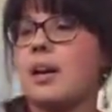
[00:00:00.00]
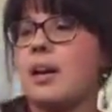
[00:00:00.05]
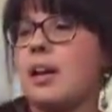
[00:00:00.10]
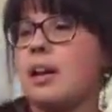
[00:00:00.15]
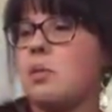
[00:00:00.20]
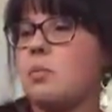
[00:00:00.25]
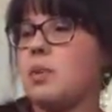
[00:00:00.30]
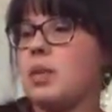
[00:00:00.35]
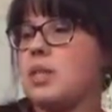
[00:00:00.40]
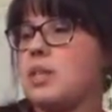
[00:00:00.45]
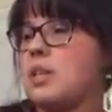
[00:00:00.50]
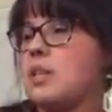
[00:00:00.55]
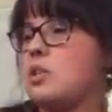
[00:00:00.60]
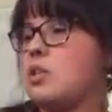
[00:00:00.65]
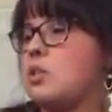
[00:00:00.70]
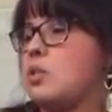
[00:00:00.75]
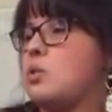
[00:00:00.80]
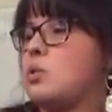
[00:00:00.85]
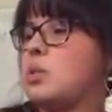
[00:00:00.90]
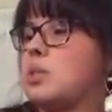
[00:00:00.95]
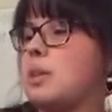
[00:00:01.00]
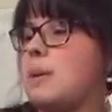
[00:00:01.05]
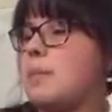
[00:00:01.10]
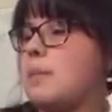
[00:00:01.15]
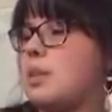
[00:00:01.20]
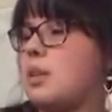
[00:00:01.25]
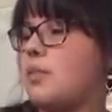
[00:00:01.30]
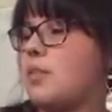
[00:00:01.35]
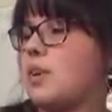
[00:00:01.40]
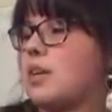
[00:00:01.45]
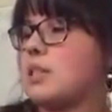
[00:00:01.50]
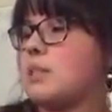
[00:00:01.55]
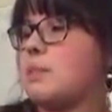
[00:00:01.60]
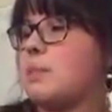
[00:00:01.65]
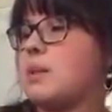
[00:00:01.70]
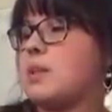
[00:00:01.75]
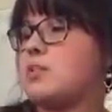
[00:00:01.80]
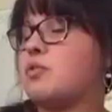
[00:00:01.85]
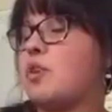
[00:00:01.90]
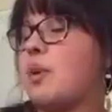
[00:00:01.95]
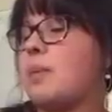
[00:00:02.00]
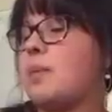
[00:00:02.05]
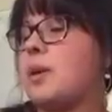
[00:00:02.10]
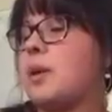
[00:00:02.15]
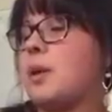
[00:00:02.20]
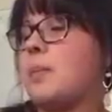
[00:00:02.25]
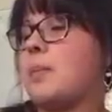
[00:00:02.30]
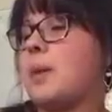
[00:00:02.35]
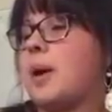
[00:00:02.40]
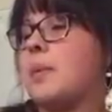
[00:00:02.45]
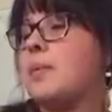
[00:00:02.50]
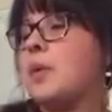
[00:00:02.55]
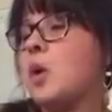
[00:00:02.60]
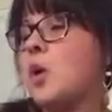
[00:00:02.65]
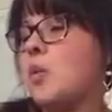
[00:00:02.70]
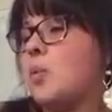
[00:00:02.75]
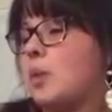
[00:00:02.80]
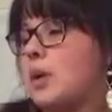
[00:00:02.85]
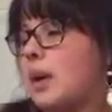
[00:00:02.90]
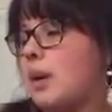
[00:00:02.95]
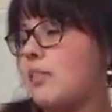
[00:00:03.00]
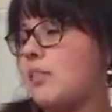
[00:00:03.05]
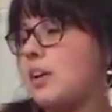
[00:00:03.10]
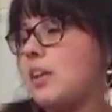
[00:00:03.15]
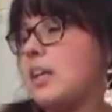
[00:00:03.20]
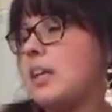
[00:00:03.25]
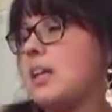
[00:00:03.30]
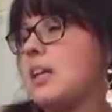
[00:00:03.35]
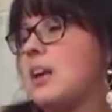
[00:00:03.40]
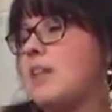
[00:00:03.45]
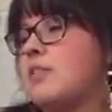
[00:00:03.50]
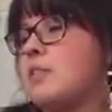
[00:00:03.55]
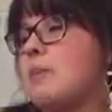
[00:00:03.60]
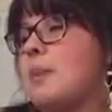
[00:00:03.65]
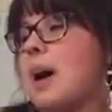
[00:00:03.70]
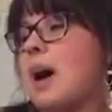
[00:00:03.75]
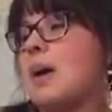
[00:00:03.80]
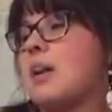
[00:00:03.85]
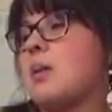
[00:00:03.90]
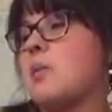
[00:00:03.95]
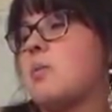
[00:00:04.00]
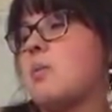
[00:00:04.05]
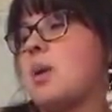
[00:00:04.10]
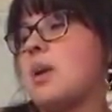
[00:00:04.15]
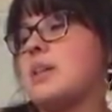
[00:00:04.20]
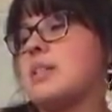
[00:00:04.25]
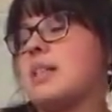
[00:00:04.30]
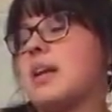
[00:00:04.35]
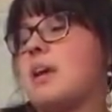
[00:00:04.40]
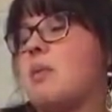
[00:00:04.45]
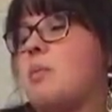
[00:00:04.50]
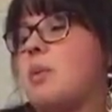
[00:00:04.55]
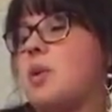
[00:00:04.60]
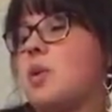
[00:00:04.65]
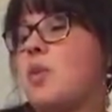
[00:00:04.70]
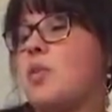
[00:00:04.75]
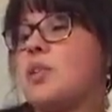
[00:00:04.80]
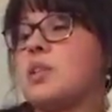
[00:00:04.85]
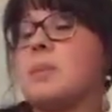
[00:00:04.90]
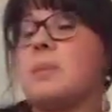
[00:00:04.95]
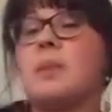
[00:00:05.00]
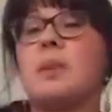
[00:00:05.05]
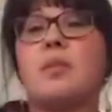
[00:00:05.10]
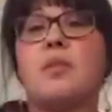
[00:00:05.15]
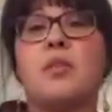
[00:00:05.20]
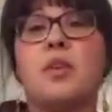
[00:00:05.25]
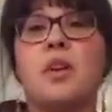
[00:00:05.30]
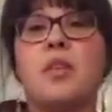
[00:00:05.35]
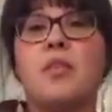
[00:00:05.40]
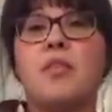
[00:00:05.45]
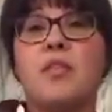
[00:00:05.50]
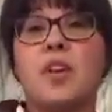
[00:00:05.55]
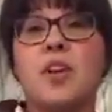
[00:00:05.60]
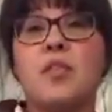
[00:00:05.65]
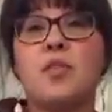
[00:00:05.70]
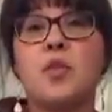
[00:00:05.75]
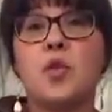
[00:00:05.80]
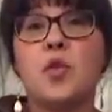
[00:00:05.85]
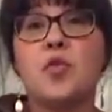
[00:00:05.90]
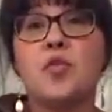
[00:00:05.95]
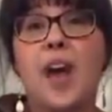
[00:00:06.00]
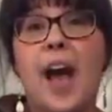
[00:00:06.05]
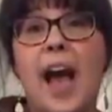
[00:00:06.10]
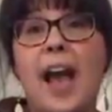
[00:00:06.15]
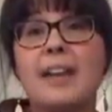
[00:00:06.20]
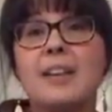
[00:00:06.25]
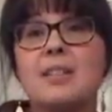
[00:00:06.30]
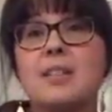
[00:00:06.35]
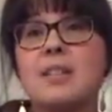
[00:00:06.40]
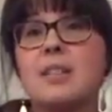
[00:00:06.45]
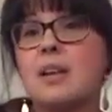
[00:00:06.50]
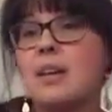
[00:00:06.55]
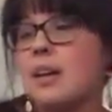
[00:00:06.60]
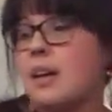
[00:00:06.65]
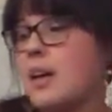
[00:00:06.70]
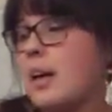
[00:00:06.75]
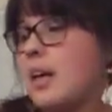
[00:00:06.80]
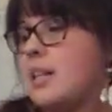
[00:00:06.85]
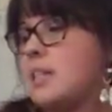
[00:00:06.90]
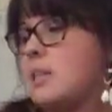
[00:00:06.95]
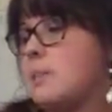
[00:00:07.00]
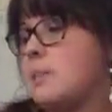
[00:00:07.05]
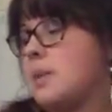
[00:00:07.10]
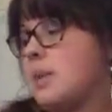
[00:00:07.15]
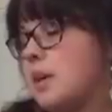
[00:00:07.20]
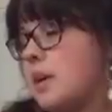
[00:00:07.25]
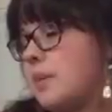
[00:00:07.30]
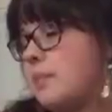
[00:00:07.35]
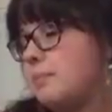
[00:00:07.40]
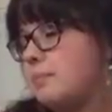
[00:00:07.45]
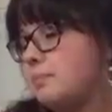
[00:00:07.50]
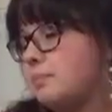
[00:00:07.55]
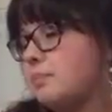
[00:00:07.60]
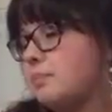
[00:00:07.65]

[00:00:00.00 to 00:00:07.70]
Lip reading: and we did do some of the recipes from here, but what I really loved about it was that it went over some of the fun food facts and some of the